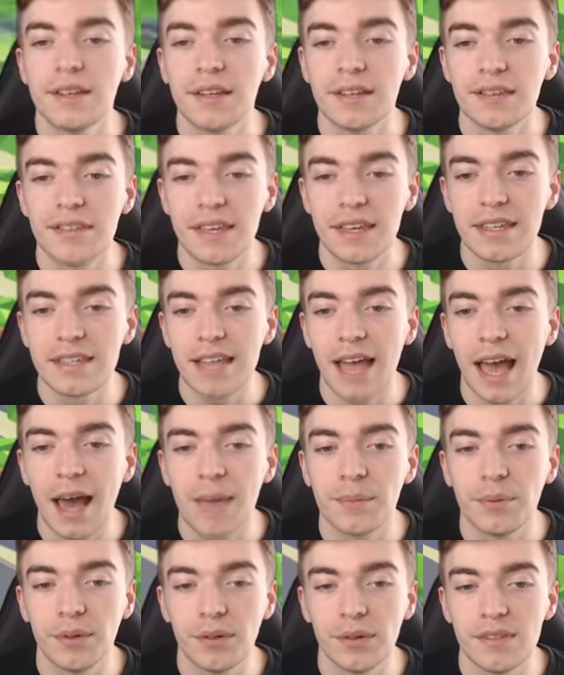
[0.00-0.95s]
that this
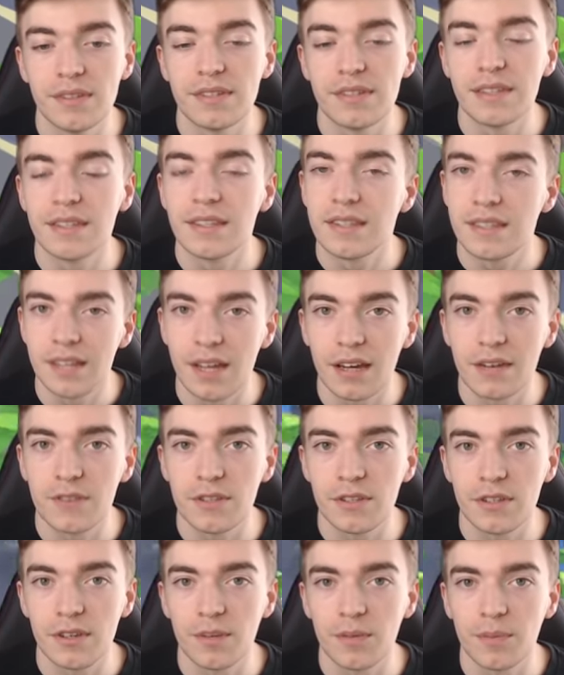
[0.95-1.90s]
happens inside
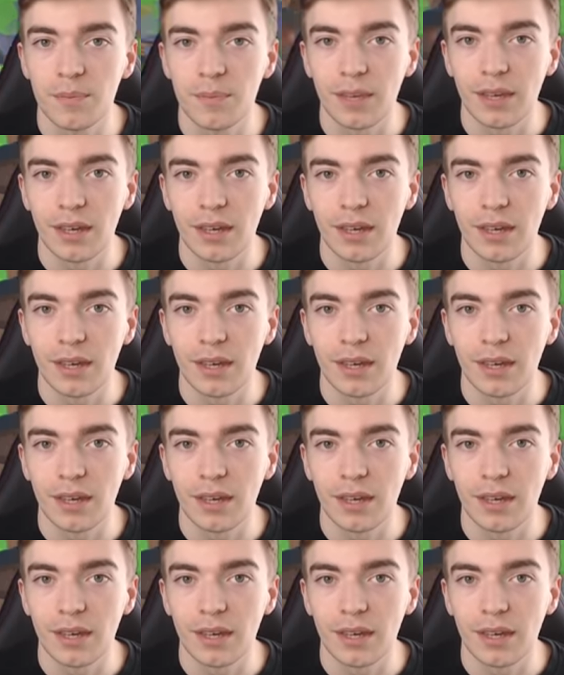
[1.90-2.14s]
of Adopt